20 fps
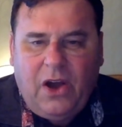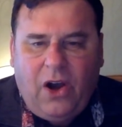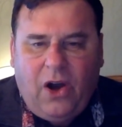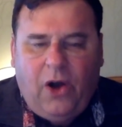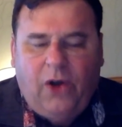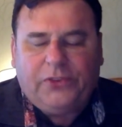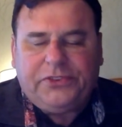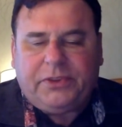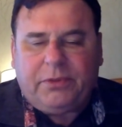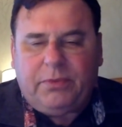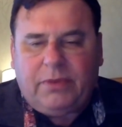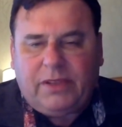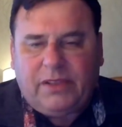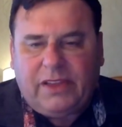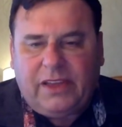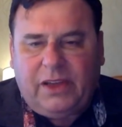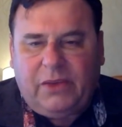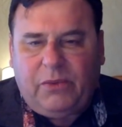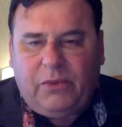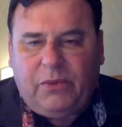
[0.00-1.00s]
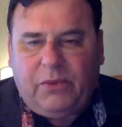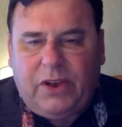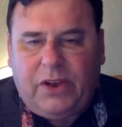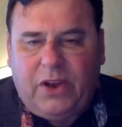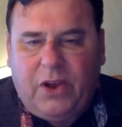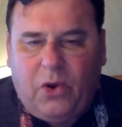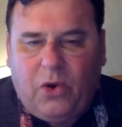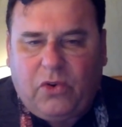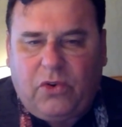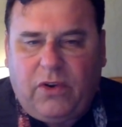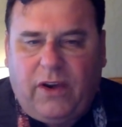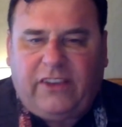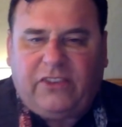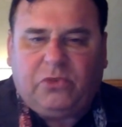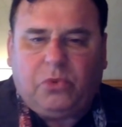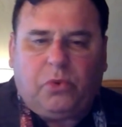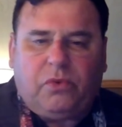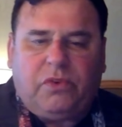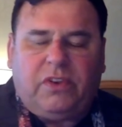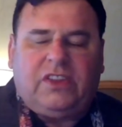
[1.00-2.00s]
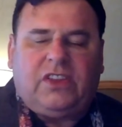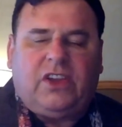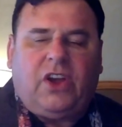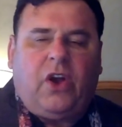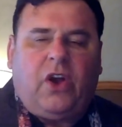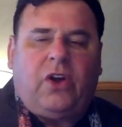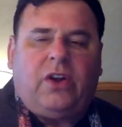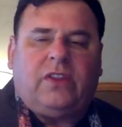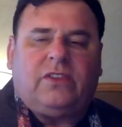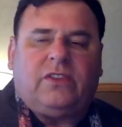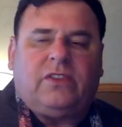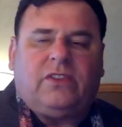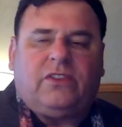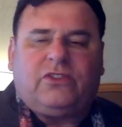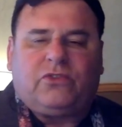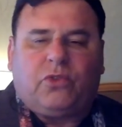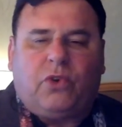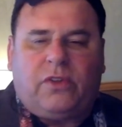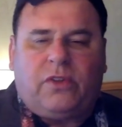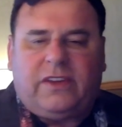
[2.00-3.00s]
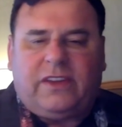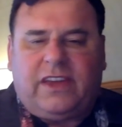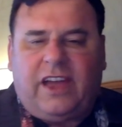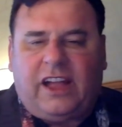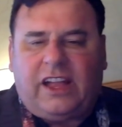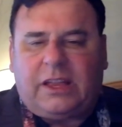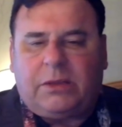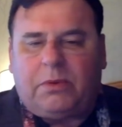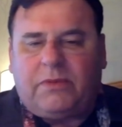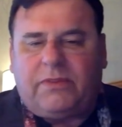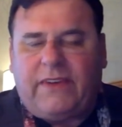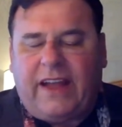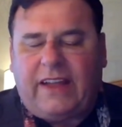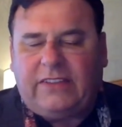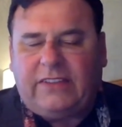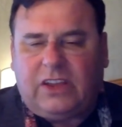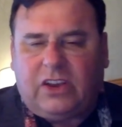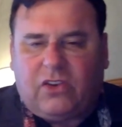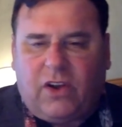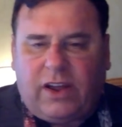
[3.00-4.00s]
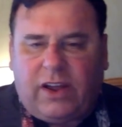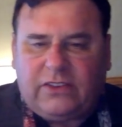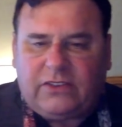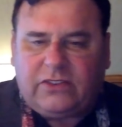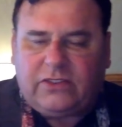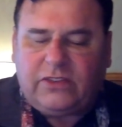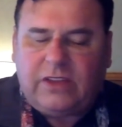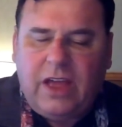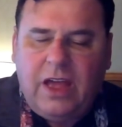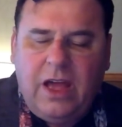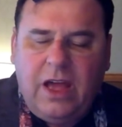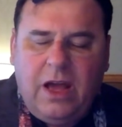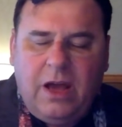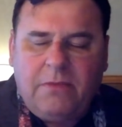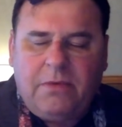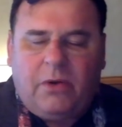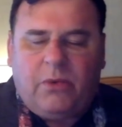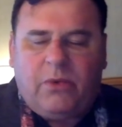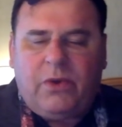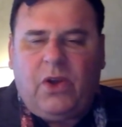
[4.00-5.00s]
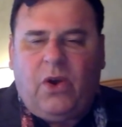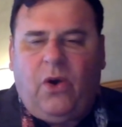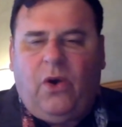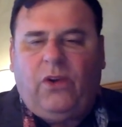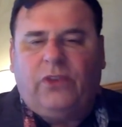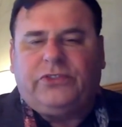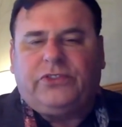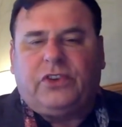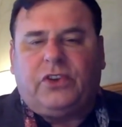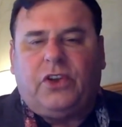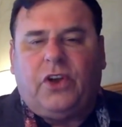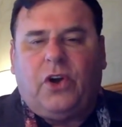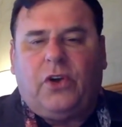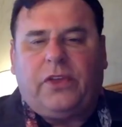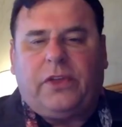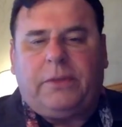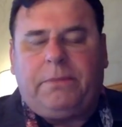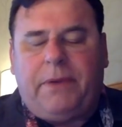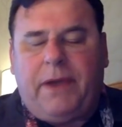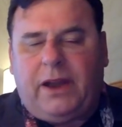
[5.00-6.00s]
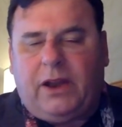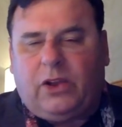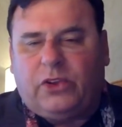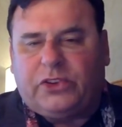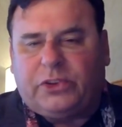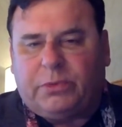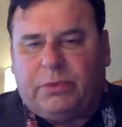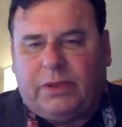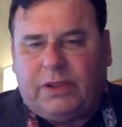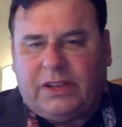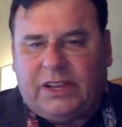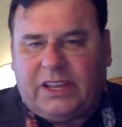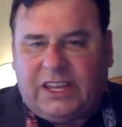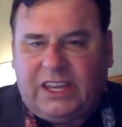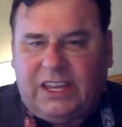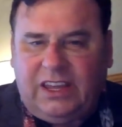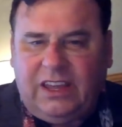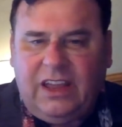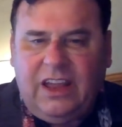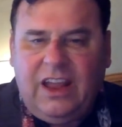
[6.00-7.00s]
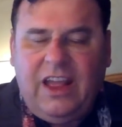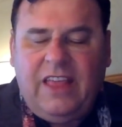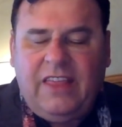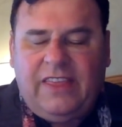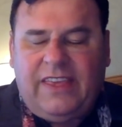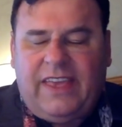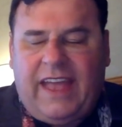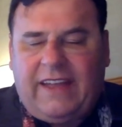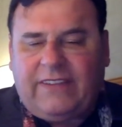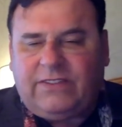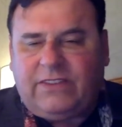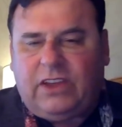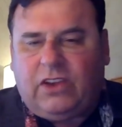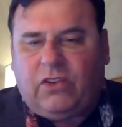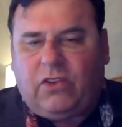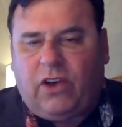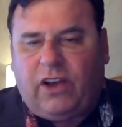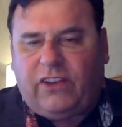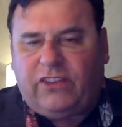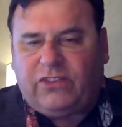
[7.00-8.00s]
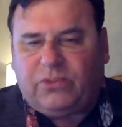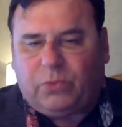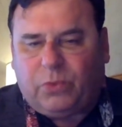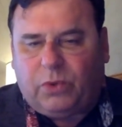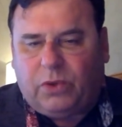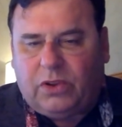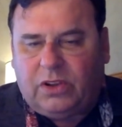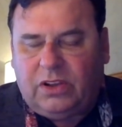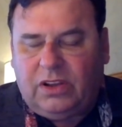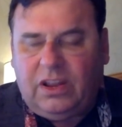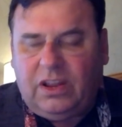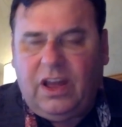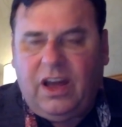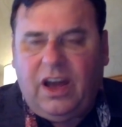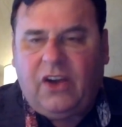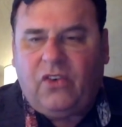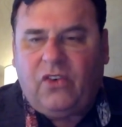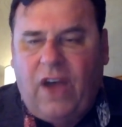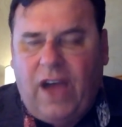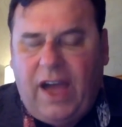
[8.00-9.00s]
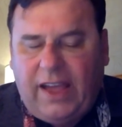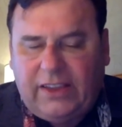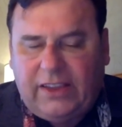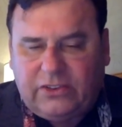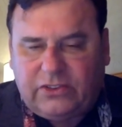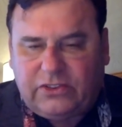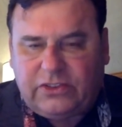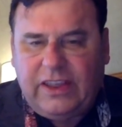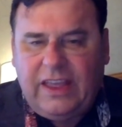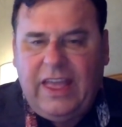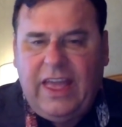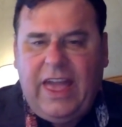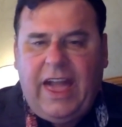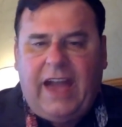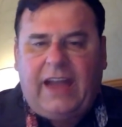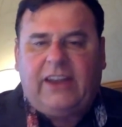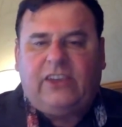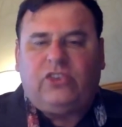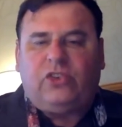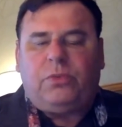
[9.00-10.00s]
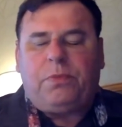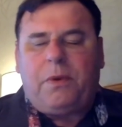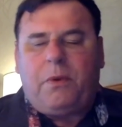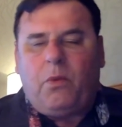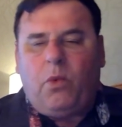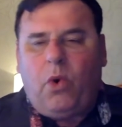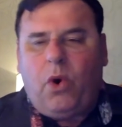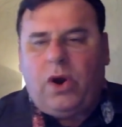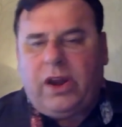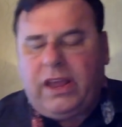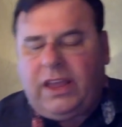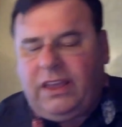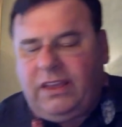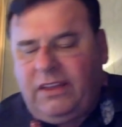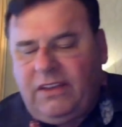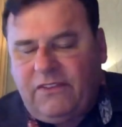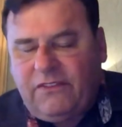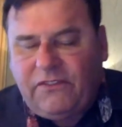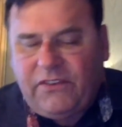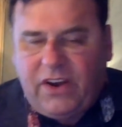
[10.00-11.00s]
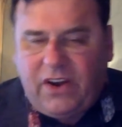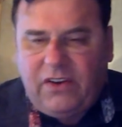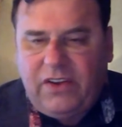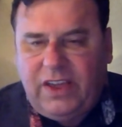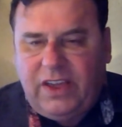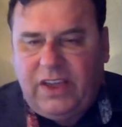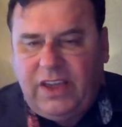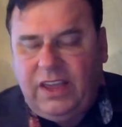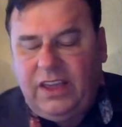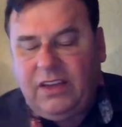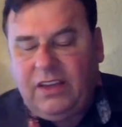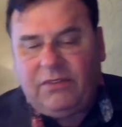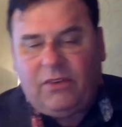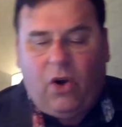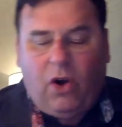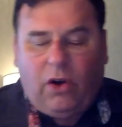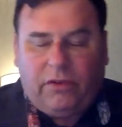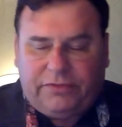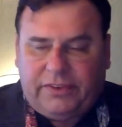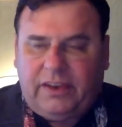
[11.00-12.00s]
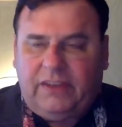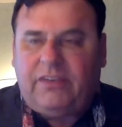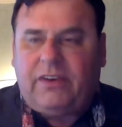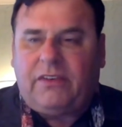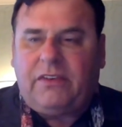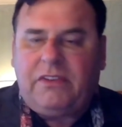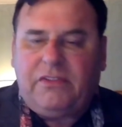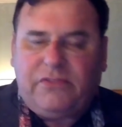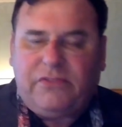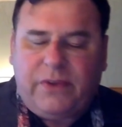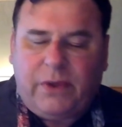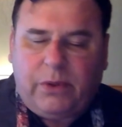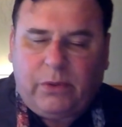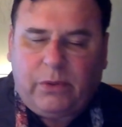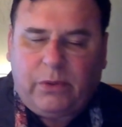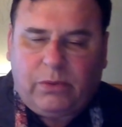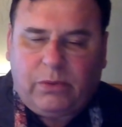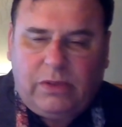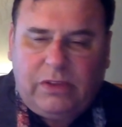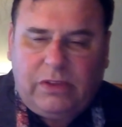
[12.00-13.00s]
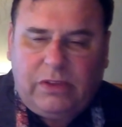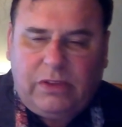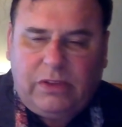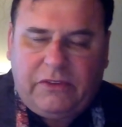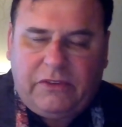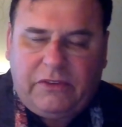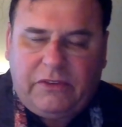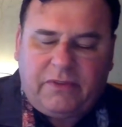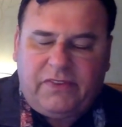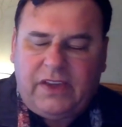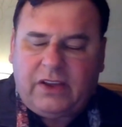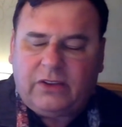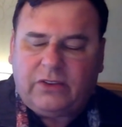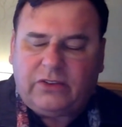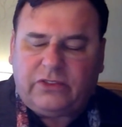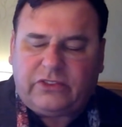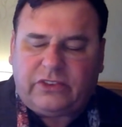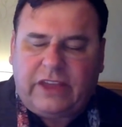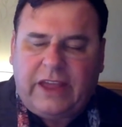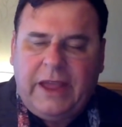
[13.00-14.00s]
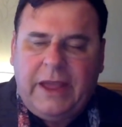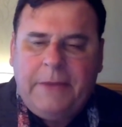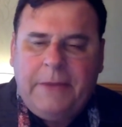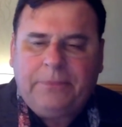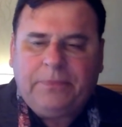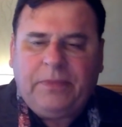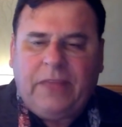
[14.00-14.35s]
Ultimately, we know Christ will return and destroy the kingdom of Antichrist. But we also know that penultimately, the Antichrist will arise. And as we've been warning very often, very frequently for a number of years,